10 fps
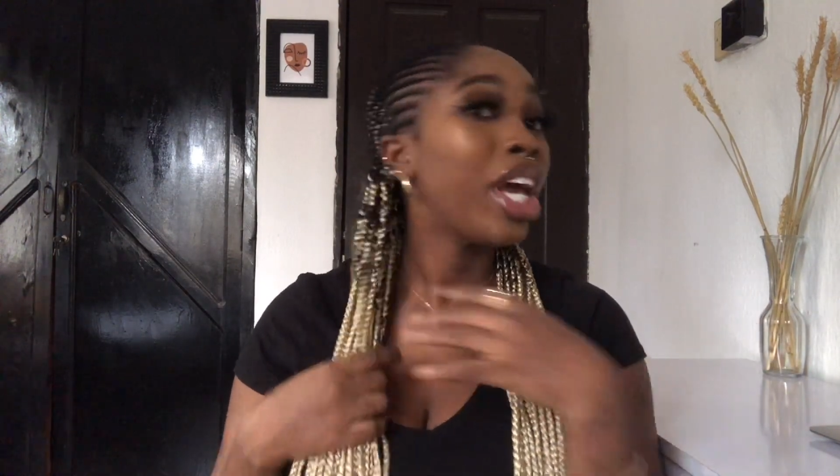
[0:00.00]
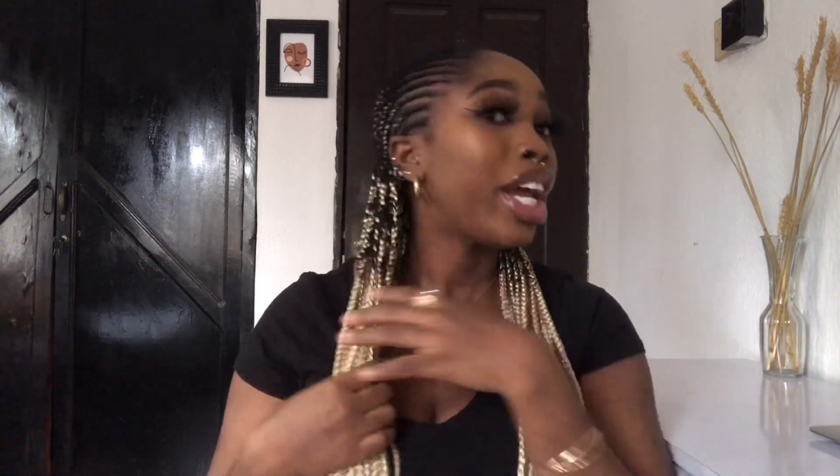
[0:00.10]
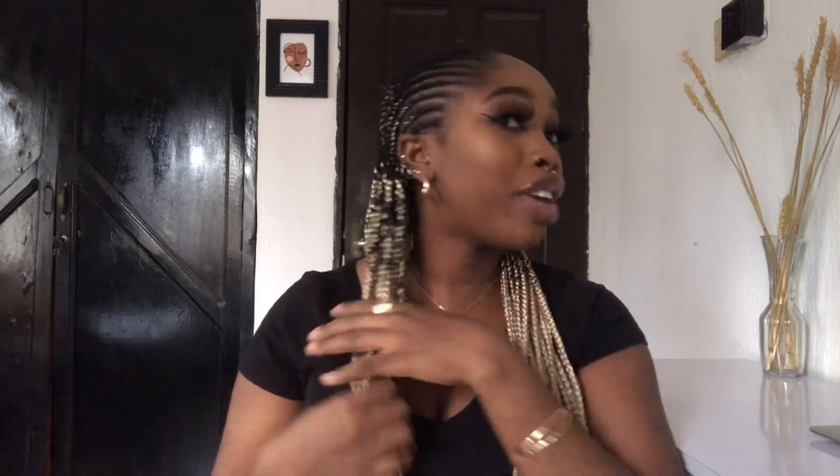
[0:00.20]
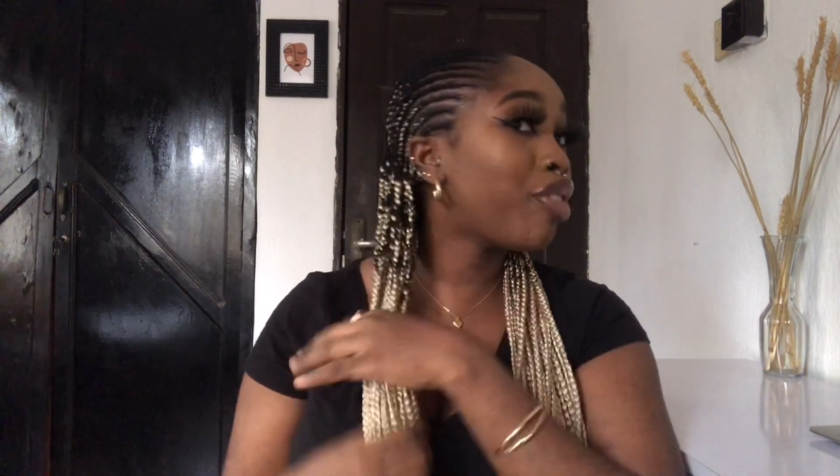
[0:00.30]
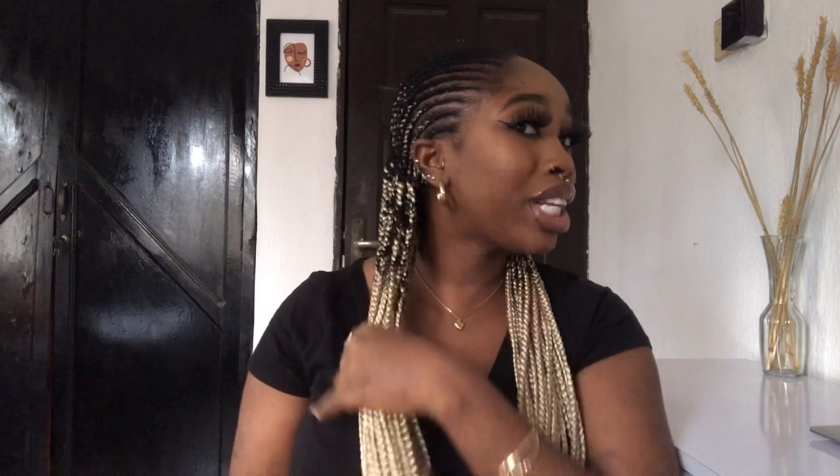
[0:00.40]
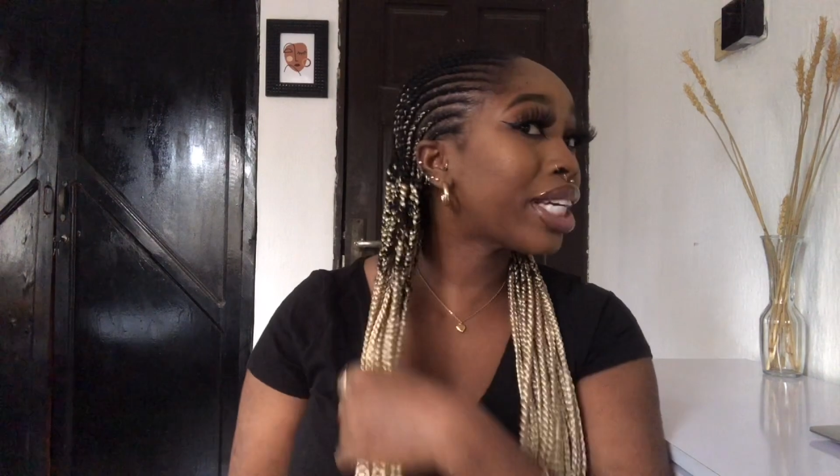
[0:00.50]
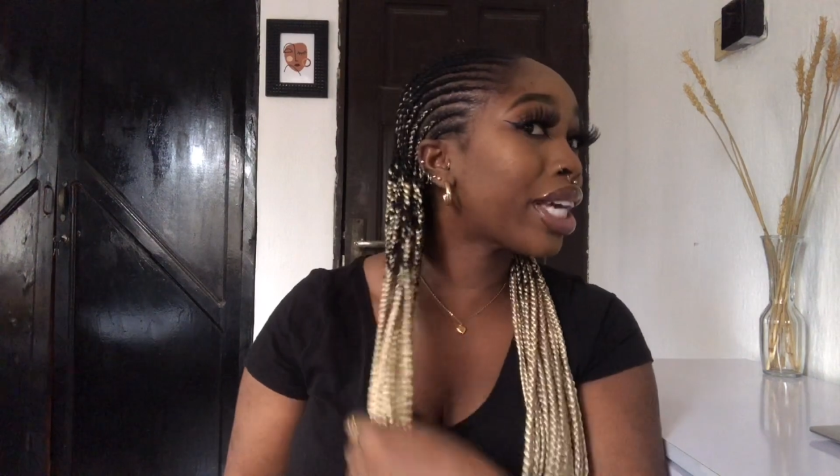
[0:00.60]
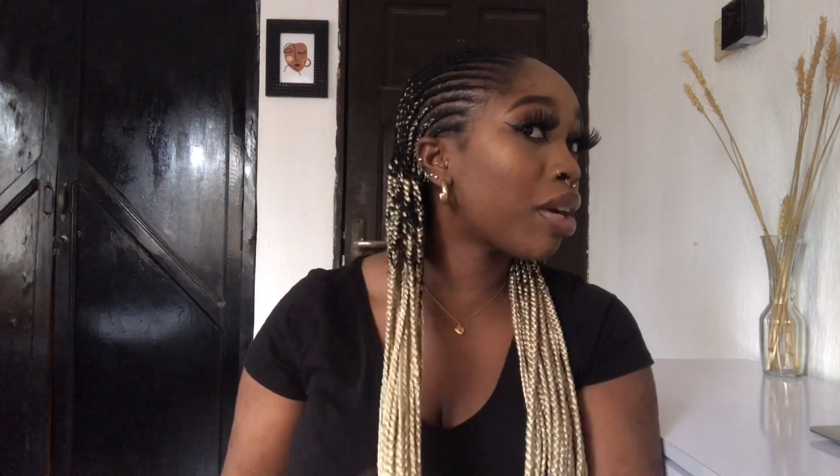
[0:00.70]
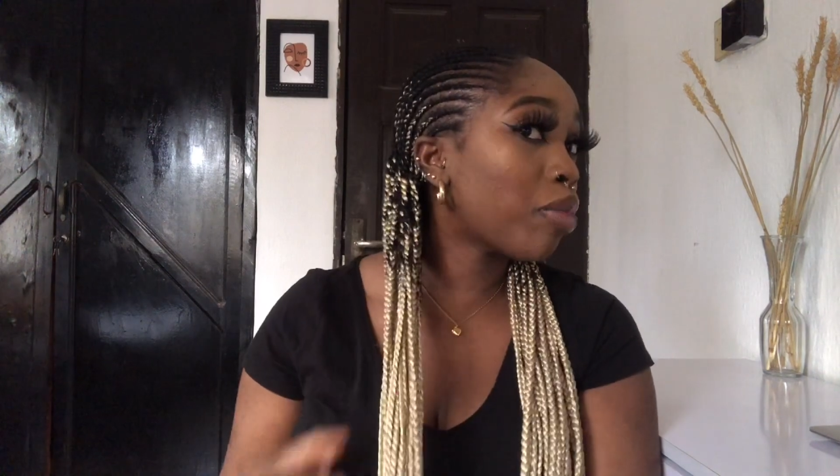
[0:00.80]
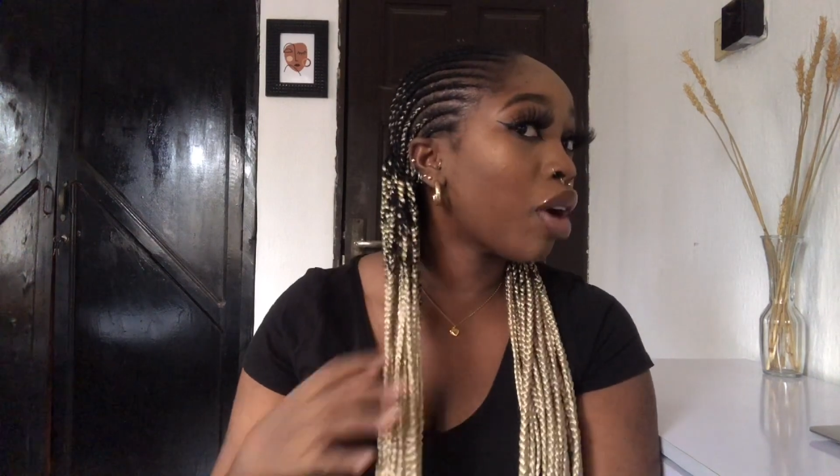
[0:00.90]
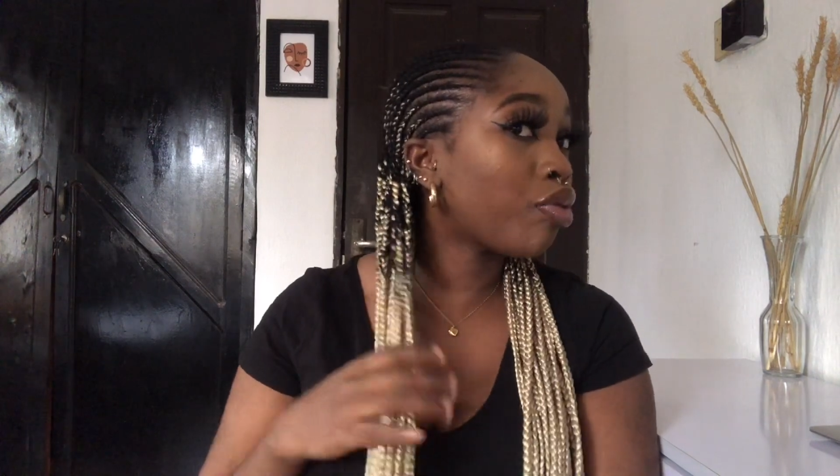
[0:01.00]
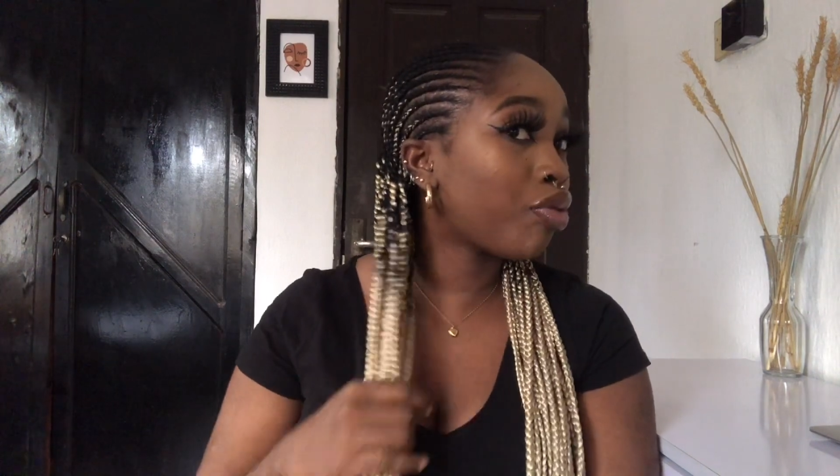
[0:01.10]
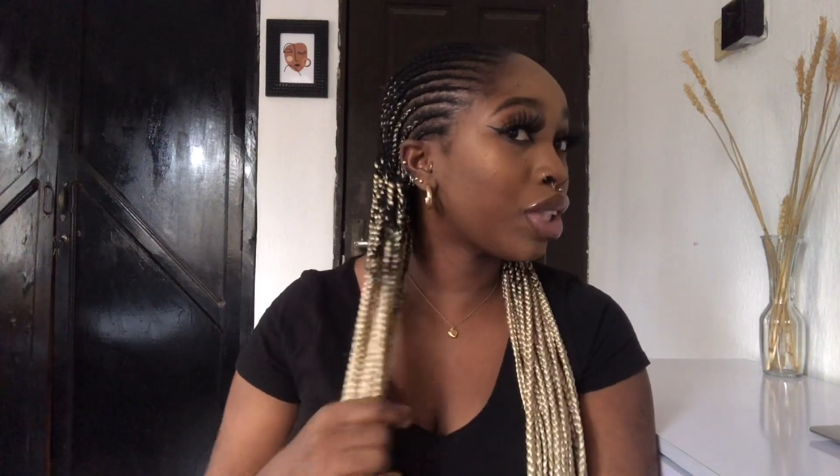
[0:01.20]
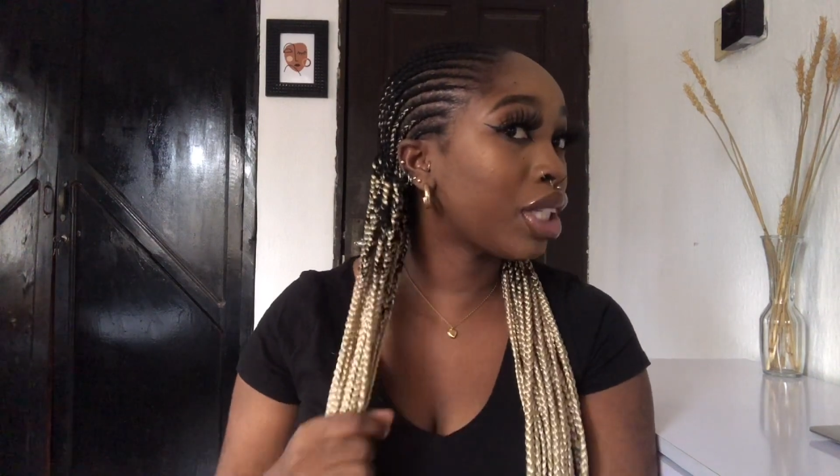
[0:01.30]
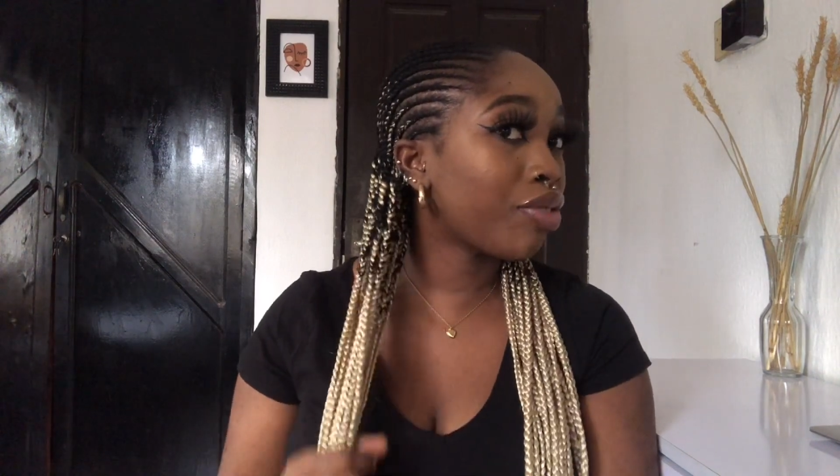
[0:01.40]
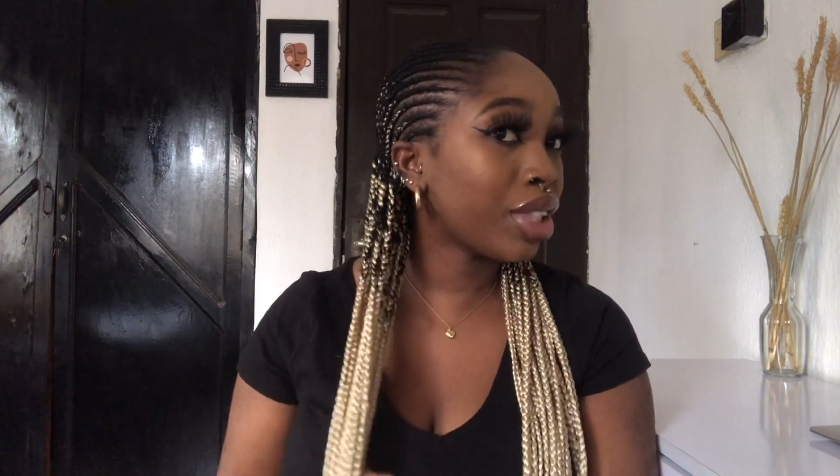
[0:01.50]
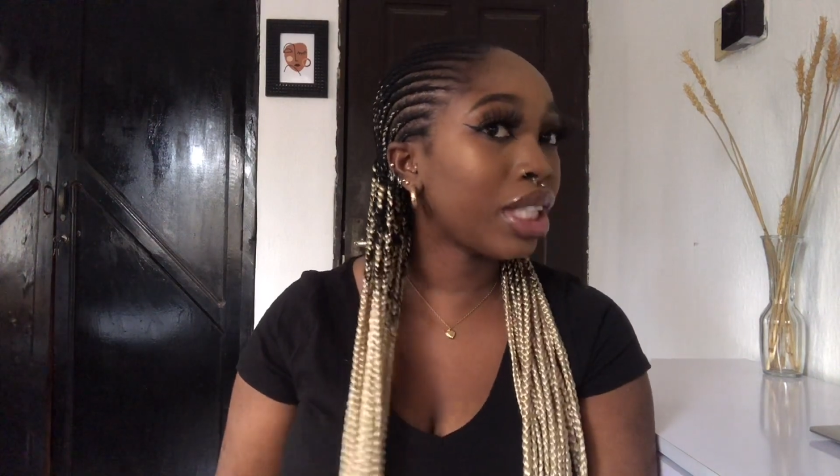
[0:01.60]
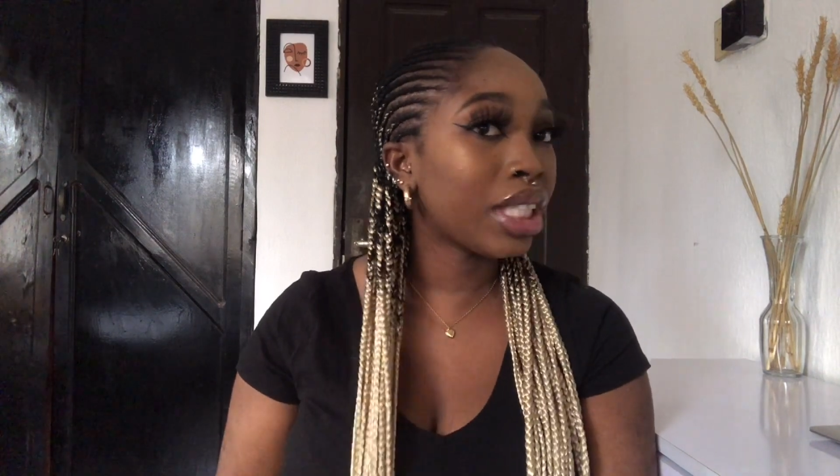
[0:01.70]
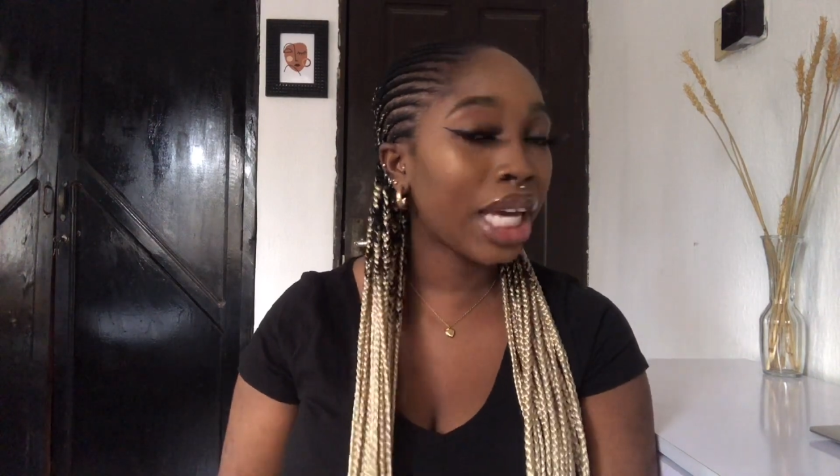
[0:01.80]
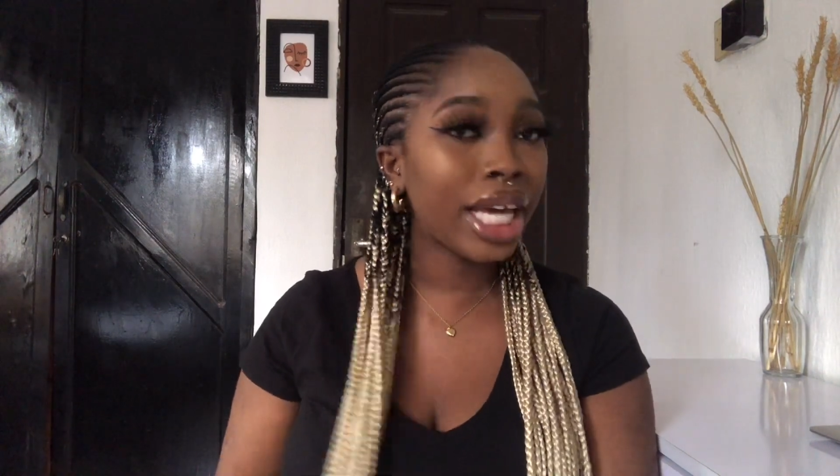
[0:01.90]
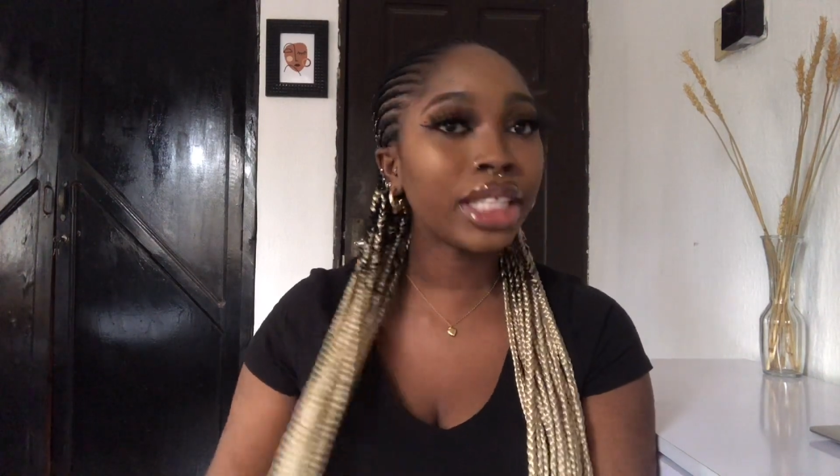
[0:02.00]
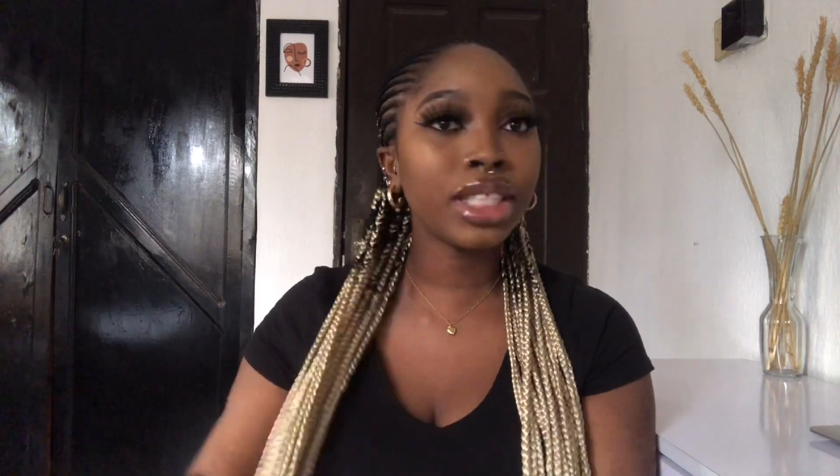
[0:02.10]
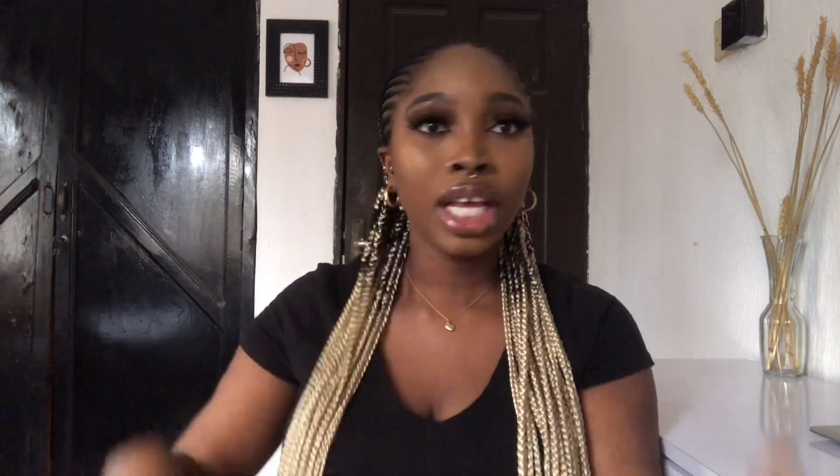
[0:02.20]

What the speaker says: it really came out really nice.